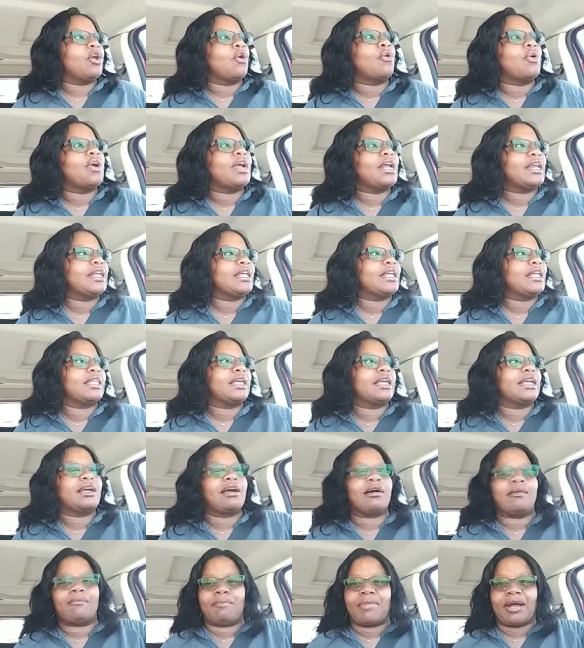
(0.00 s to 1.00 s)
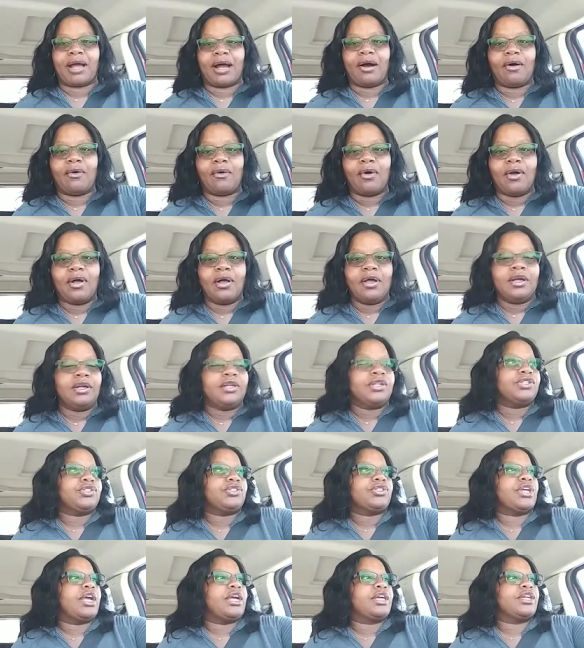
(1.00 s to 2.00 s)
anything
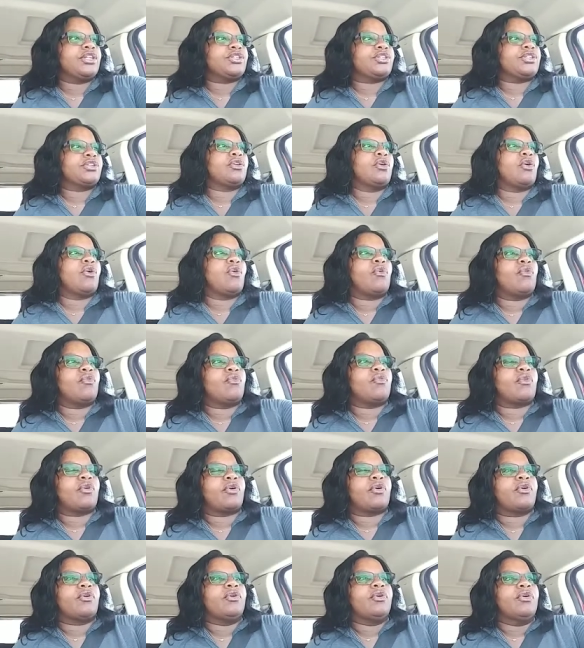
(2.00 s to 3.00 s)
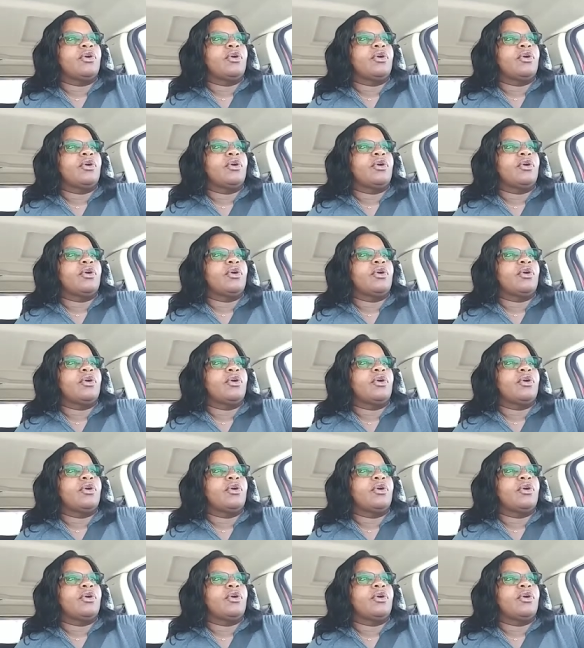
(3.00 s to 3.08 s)
about changing over,